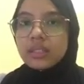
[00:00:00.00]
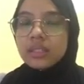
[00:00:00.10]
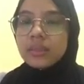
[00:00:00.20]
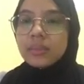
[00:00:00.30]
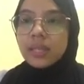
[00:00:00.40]

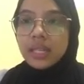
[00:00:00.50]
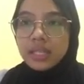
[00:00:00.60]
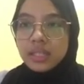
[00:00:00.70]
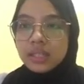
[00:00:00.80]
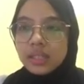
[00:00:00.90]

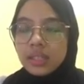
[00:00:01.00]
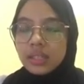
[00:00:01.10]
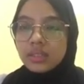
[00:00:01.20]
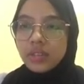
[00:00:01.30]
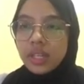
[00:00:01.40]
Malaysia
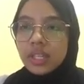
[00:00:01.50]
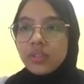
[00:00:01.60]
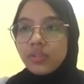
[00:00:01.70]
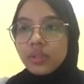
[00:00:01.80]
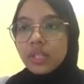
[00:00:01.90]
traded
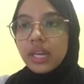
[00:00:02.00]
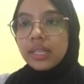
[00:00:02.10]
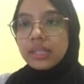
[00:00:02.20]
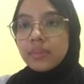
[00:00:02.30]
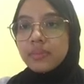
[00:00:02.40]
food
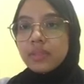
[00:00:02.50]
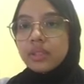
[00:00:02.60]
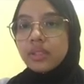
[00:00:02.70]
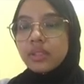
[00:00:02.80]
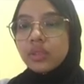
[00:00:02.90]
item
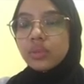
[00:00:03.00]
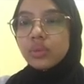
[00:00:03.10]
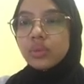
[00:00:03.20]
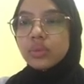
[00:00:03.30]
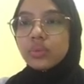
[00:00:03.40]
to
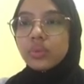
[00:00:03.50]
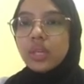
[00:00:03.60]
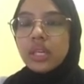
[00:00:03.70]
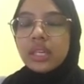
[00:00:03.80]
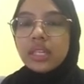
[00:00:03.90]

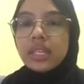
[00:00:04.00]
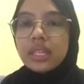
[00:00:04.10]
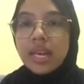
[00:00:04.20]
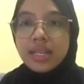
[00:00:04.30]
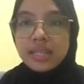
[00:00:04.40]
in
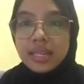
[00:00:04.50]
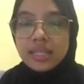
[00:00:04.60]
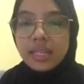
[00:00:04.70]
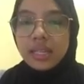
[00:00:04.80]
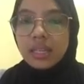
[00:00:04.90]
excess
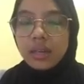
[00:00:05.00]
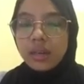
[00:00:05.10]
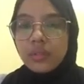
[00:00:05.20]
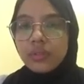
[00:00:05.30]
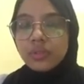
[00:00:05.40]

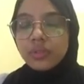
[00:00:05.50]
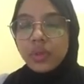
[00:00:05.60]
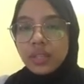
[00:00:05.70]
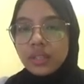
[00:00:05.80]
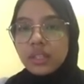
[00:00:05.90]
of
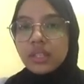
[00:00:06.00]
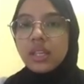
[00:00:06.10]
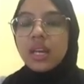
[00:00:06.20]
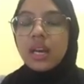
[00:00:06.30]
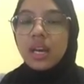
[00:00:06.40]
2,000
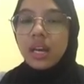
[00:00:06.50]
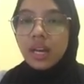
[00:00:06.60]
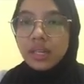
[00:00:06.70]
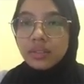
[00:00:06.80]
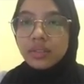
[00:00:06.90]

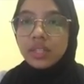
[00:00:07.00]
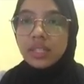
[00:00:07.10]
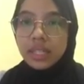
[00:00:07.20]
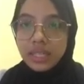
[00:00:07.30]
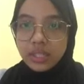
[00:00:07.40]

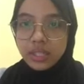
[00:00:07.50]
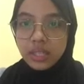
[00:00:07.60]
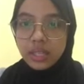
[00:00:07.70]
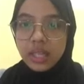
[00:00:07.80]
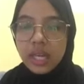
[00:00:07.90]
nations.
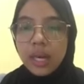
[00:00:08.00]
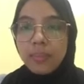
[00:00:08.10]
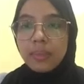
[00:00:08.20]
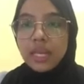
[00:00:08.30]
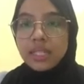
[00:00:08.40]

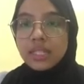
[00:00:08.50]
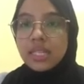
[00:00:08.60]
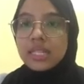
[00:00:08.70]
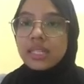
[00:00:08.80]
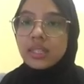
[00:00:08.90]
Malaysia is
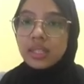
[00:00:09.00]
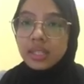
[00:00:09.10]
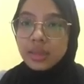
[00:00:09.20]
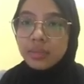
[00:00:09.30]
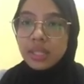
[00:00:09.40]
the
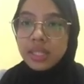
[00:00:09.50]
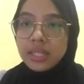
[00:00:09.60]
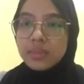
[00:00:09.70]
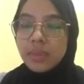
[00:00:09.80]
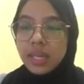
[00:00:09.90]
third biggest
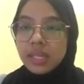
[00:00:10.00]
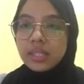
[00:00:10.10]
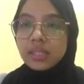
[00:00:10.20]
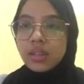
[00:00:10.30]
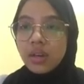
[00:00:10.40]

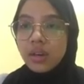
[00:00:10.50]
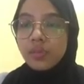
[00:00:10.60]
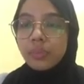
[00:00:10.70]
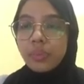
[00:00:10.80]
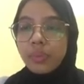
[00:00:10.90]
maker of
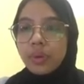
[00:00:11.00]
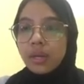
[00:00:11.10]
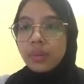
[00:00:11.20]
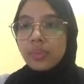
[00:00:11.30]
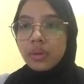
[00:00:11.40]

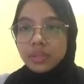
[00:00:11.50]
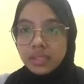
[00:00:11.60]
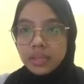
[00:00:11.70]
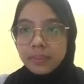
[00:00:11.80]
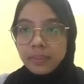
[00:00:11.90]
poultry
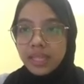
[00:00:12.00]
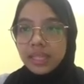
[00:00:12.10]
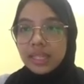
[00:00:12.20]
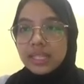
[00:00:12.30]
meat in the